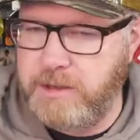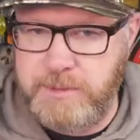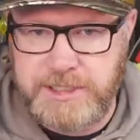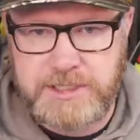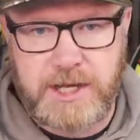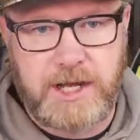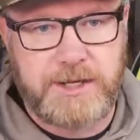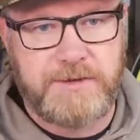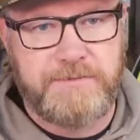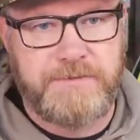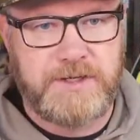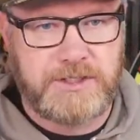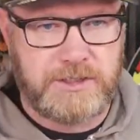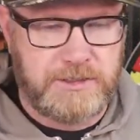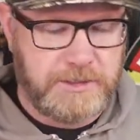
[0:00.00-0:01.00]
to be talking
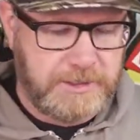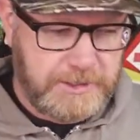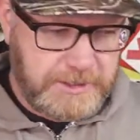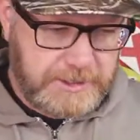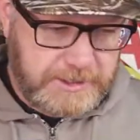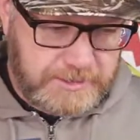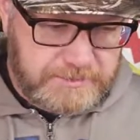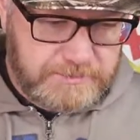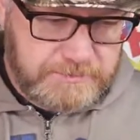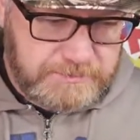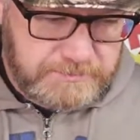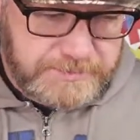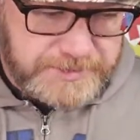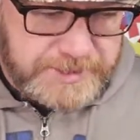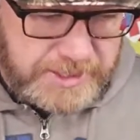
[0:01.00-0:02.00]
fishing.
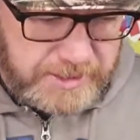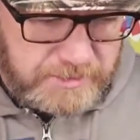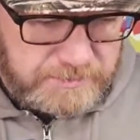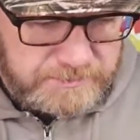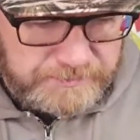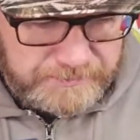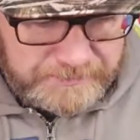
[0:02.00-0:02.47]
So